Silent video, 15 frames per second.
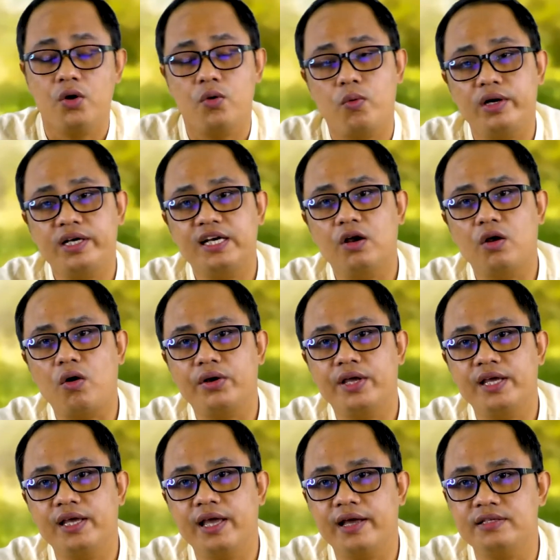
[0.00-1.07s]

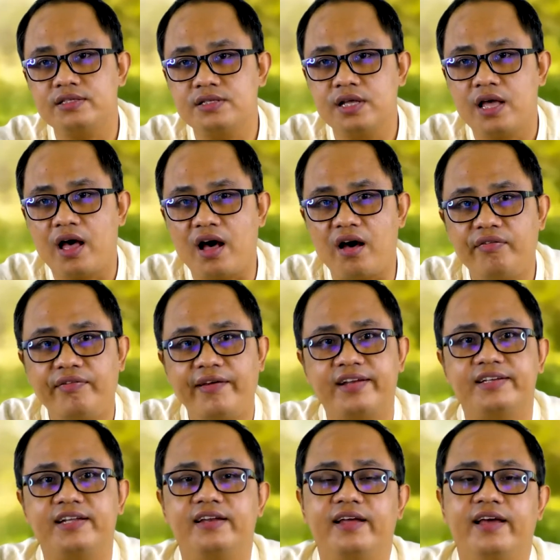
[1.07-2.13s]
Waterlogging has
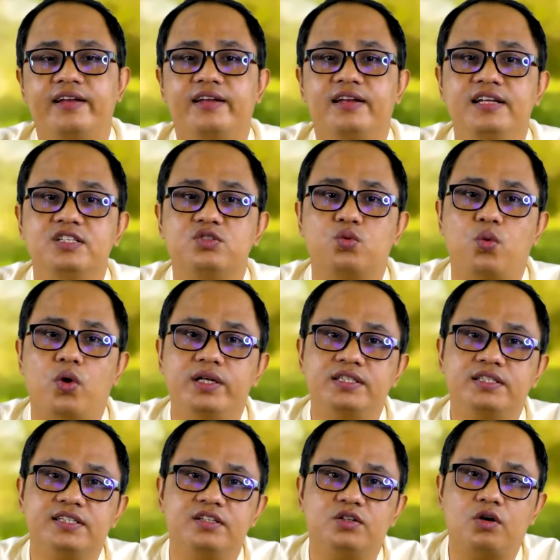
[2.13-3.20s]
affected at least
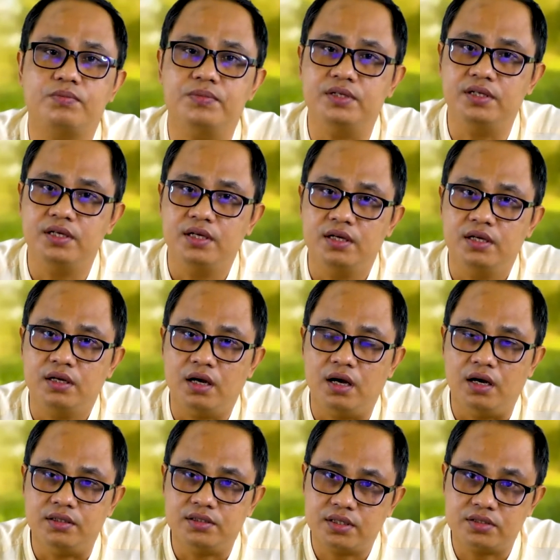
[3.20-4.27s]
1/10 of the
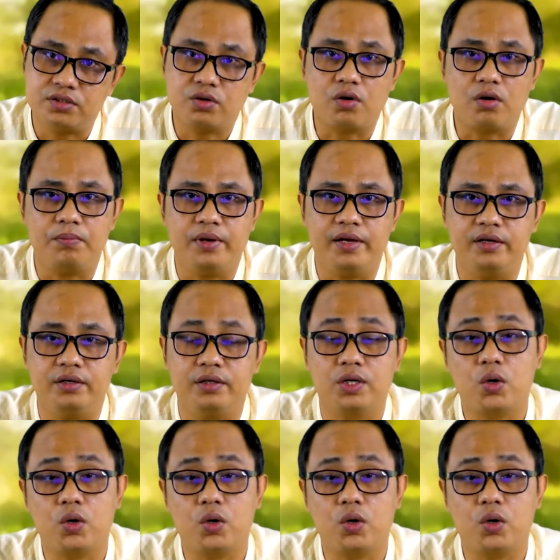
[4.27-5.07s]
such cropland.